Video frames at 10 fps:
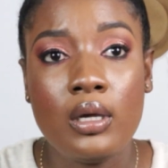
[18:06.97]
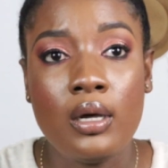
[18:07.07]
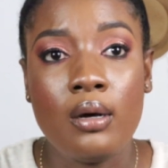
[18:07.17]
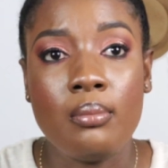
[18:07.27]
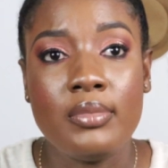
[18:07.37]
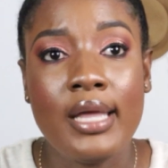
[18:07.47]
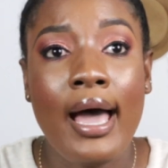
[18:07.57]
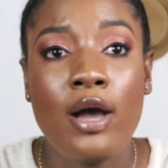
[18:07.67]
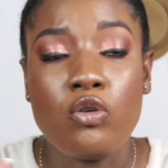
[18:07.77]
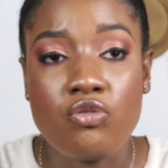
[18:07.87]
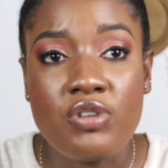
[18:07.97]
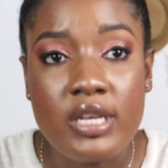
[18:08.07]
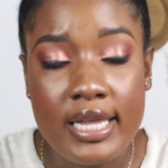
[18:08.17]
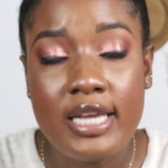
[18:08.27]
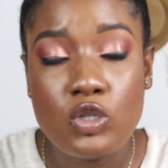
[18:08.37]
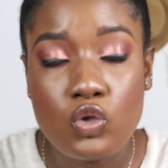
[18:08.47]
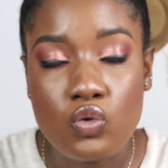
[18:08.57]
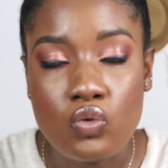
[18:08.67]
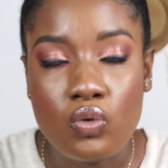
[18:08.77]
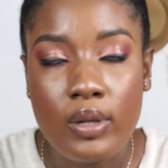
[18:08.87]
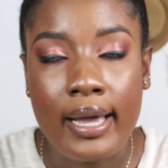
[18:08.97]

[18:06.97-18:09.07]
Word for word: um, that I could relate to,